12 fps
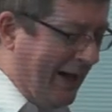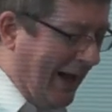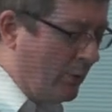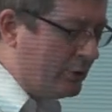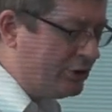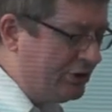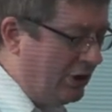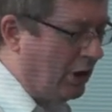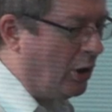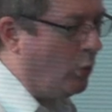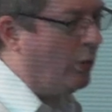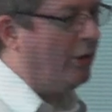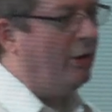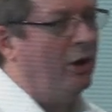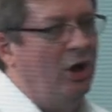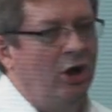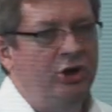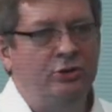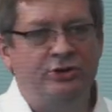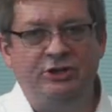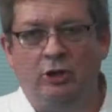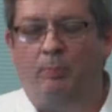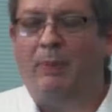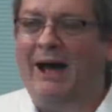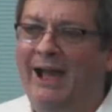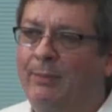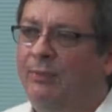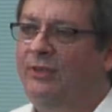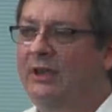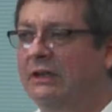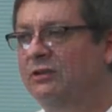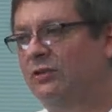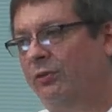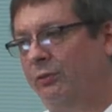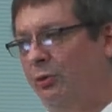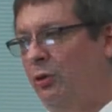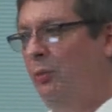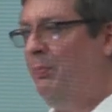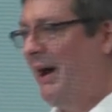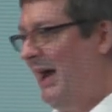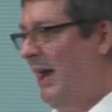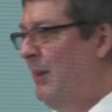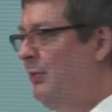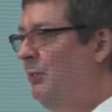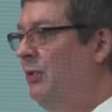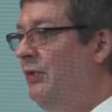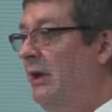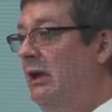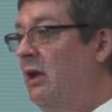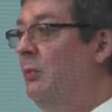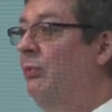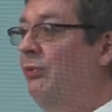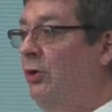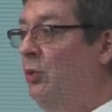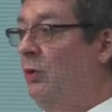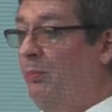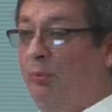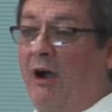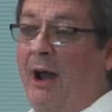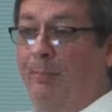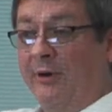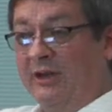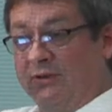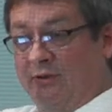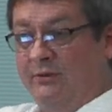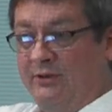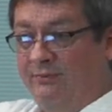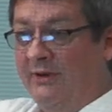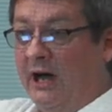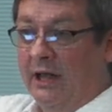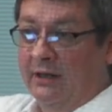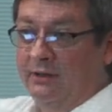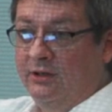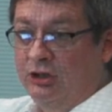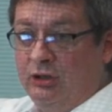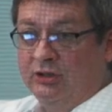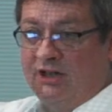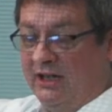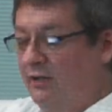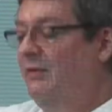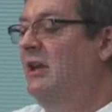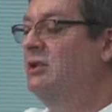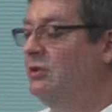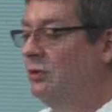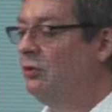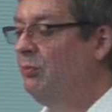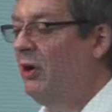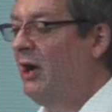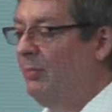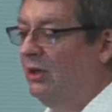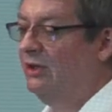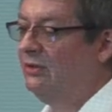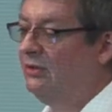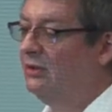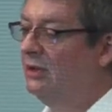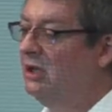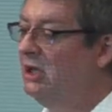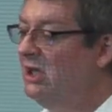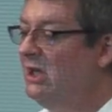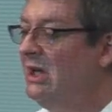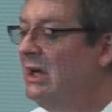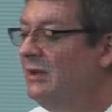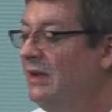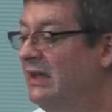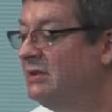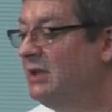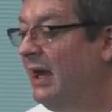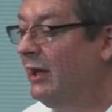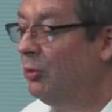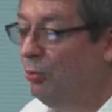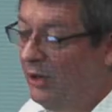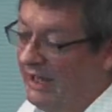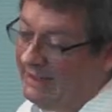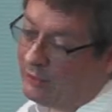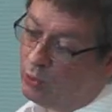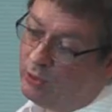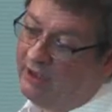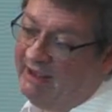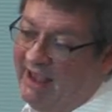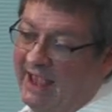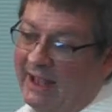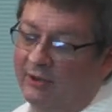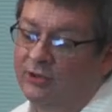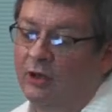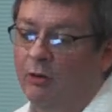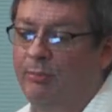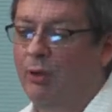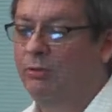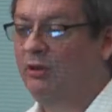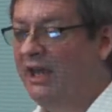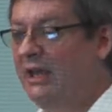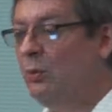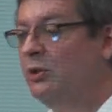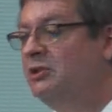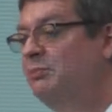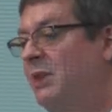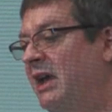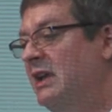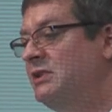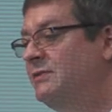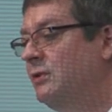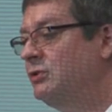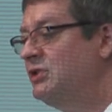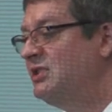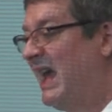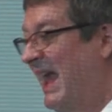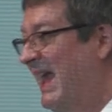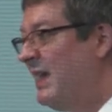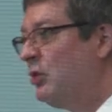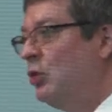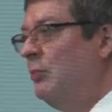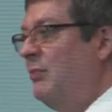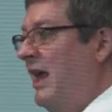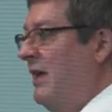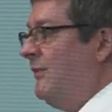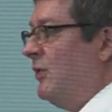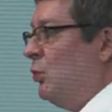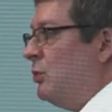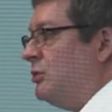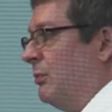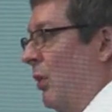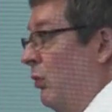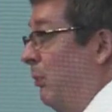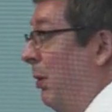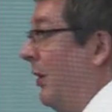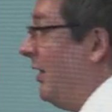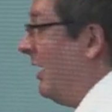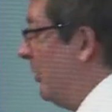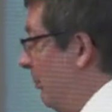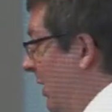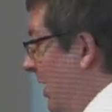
PowerShell where you still pipe things through pipes, but they come through with properties defined and you can take advantage of those properties. Things like Rake or Gant are both language-based versus Ant or Maven, which are both plugin